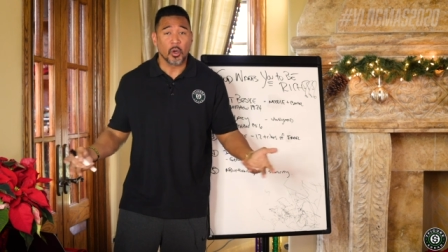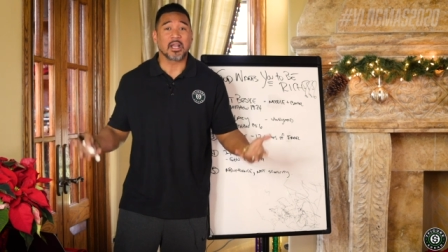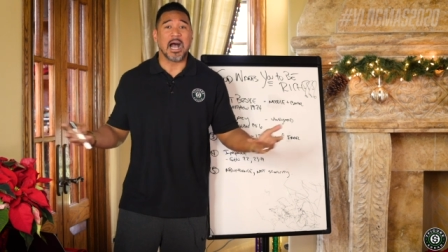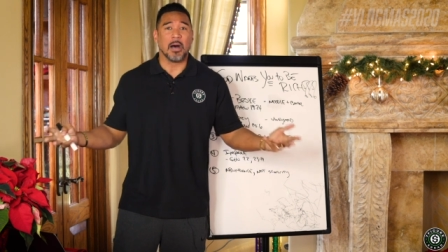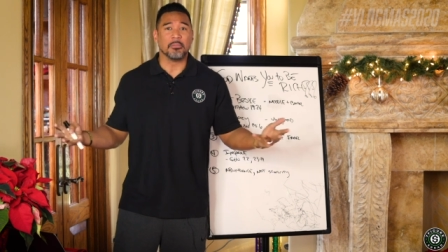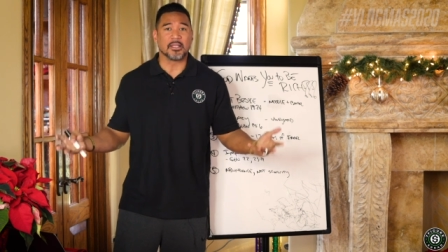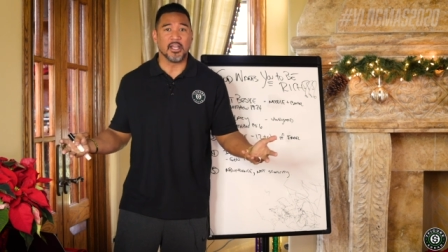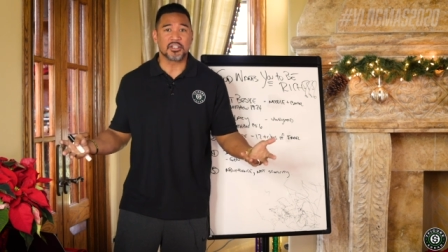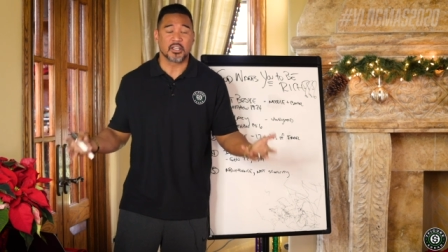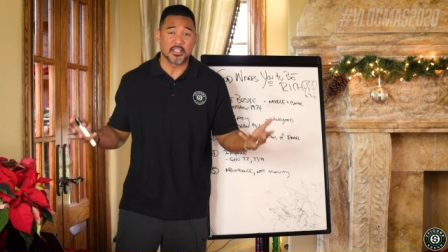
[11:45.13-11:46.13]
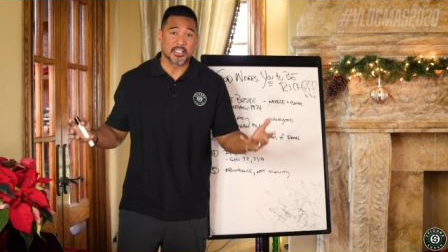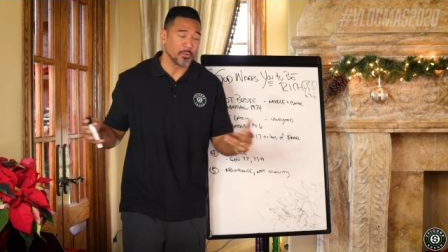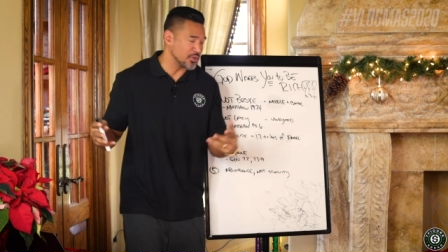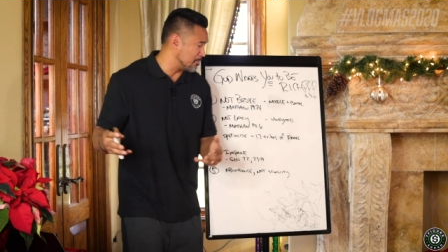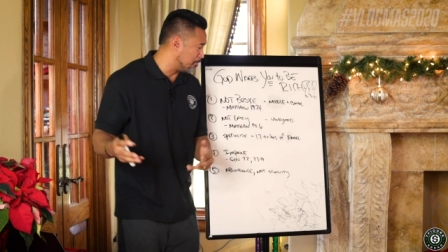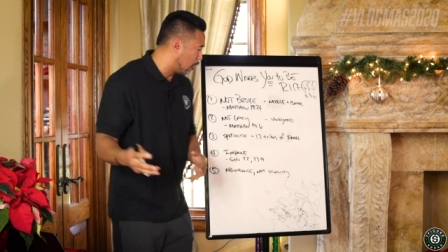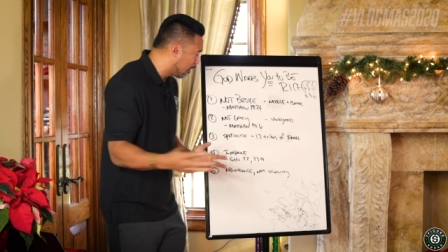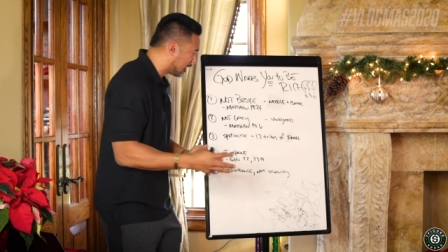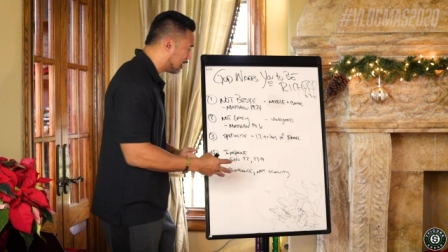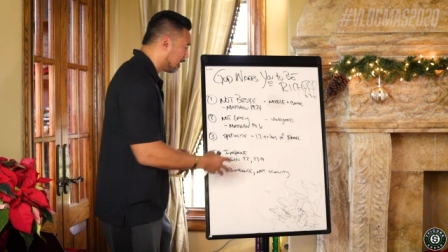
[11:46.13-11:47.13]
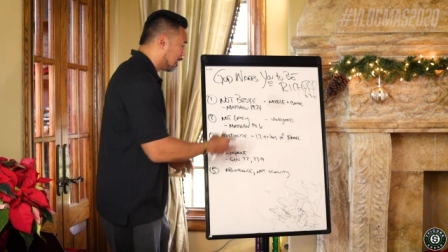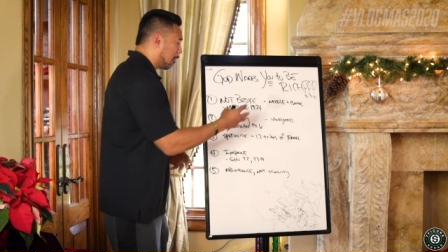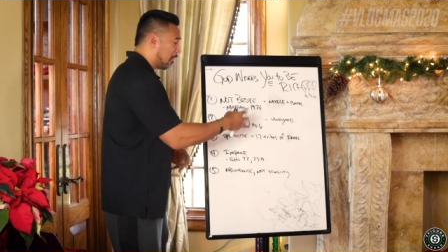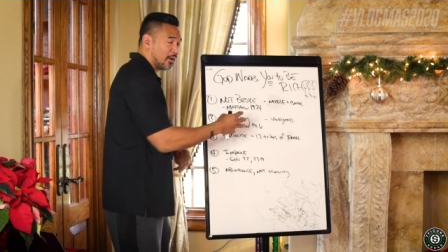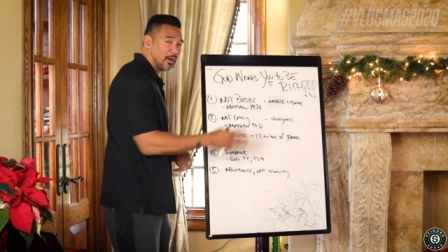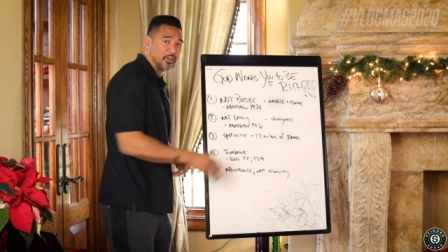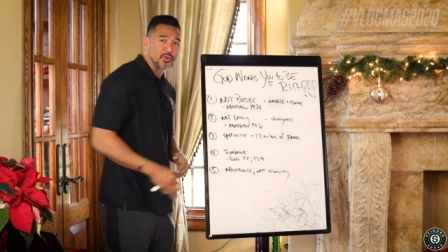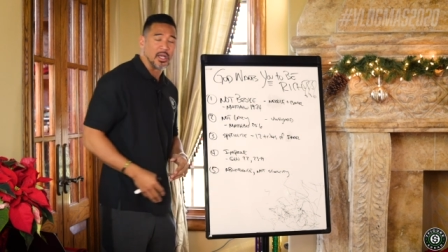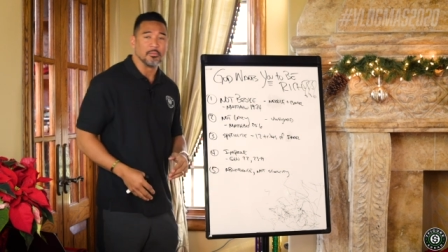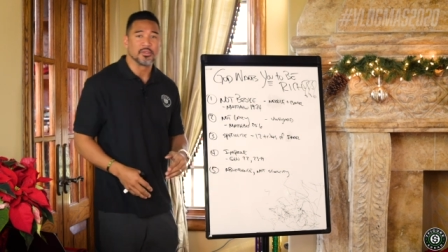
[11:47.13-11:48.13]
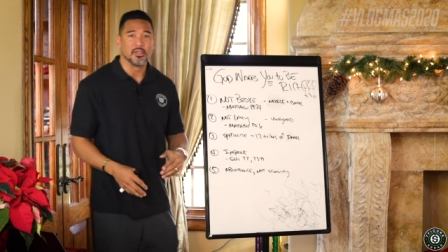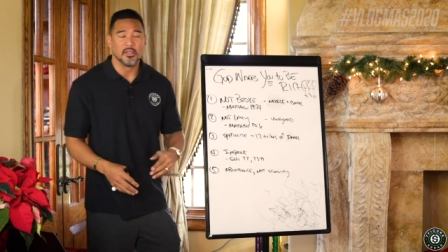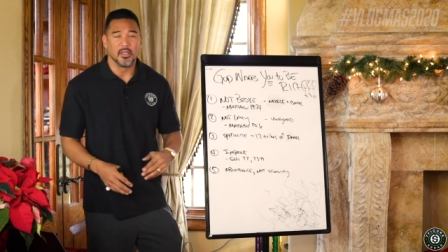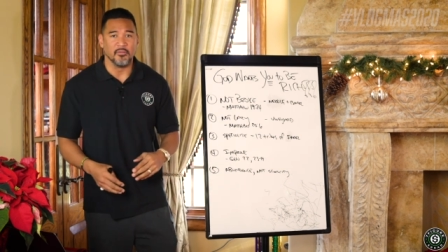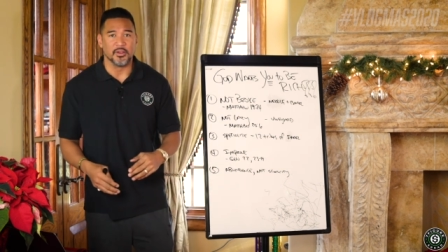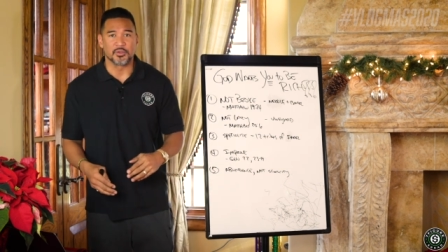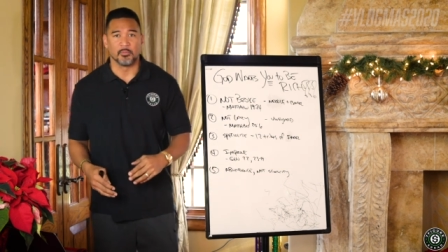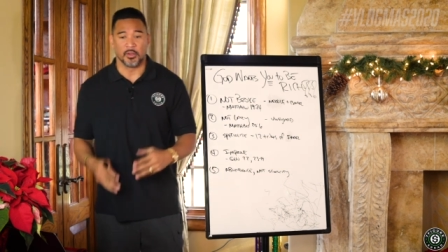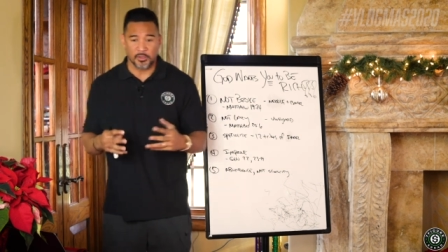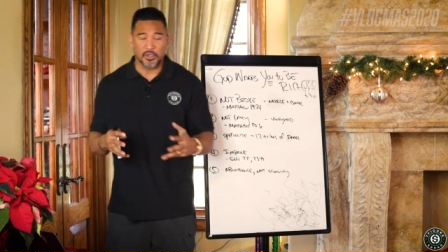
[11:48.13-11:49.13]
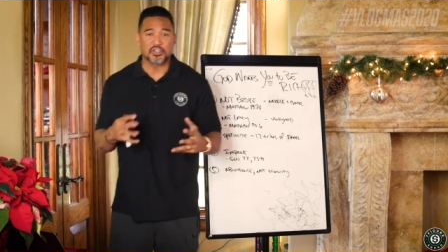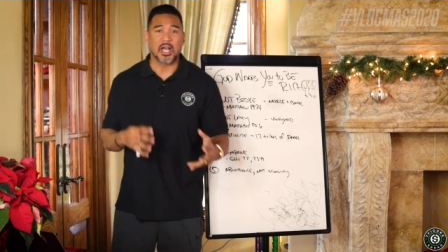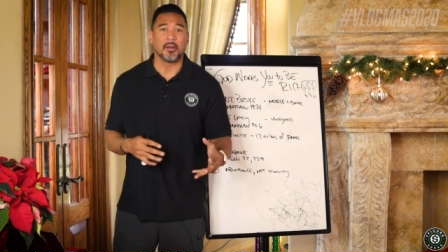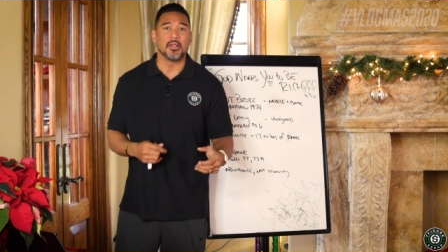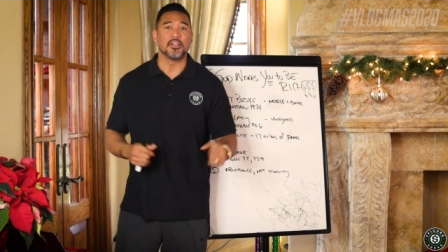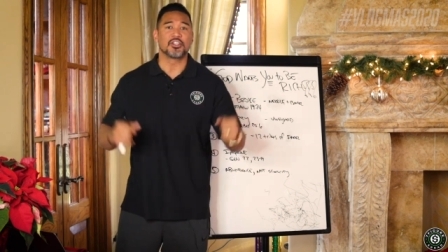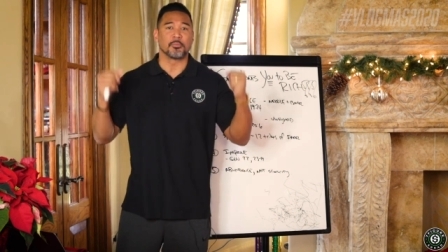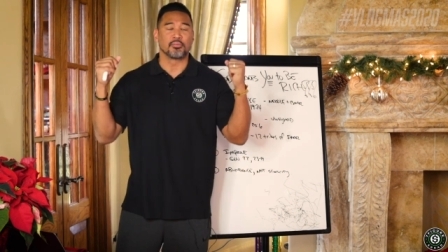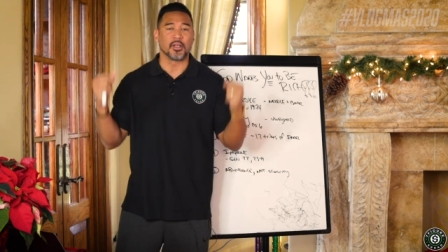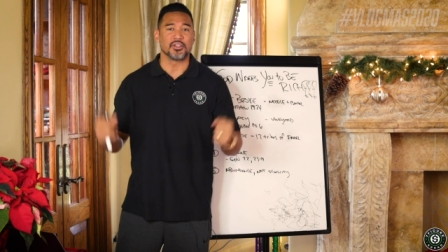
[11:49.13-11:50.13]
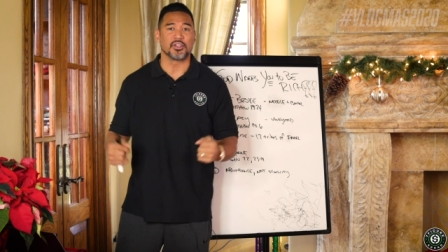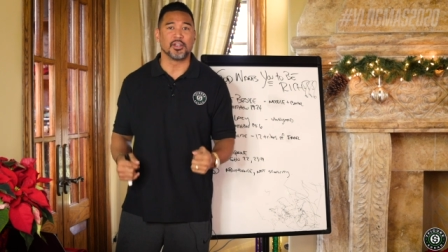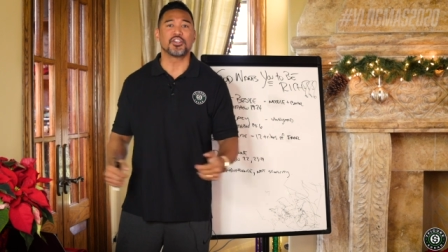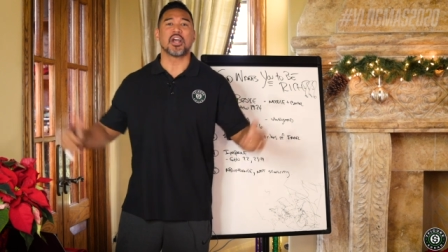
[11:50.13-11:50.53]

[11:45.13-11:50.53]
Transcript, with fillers: work obligation because they were supported by the other tribes of Israel, but their job is to preach.